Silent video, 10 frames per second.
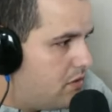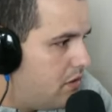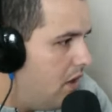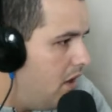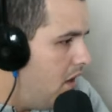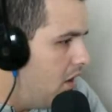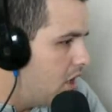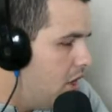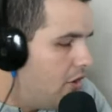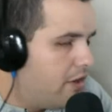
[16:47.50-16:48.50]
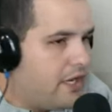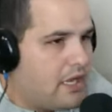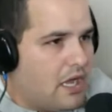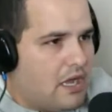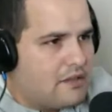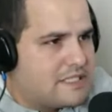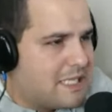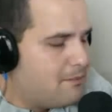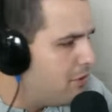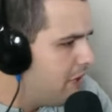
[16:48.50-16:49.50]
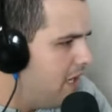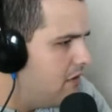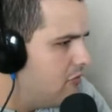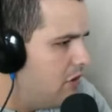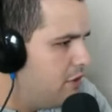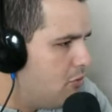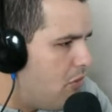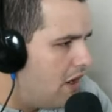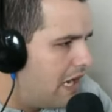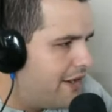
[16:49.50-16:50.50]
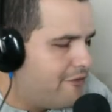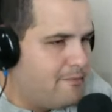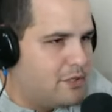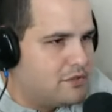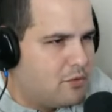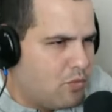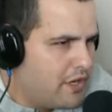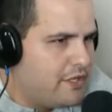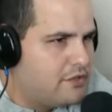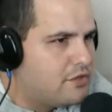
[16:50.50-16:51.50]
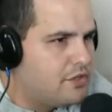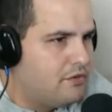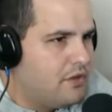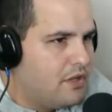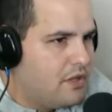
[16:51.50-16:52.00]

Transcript: uh, Cody, uh, simple thing when you walk out of a building, what do you do?